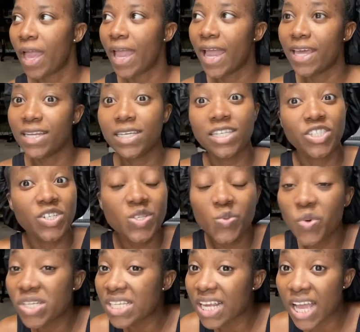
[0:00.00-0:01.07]
And it just
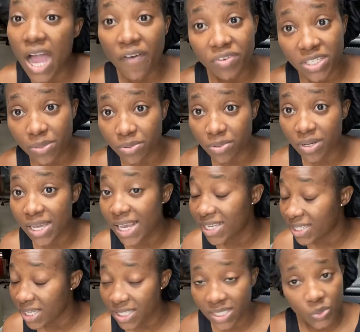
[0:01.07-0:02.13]
wasn't comfortable.
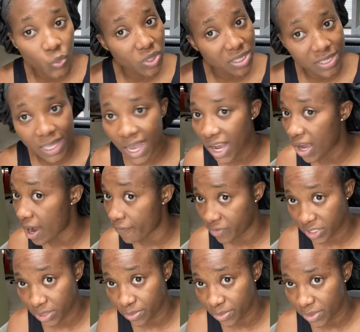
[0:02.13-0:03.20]
It just was not
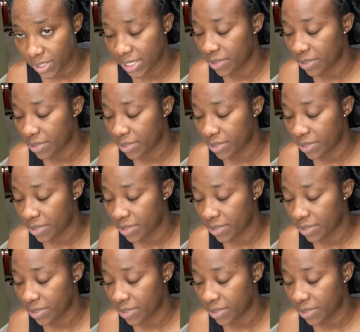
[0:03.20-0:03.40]
comfortable.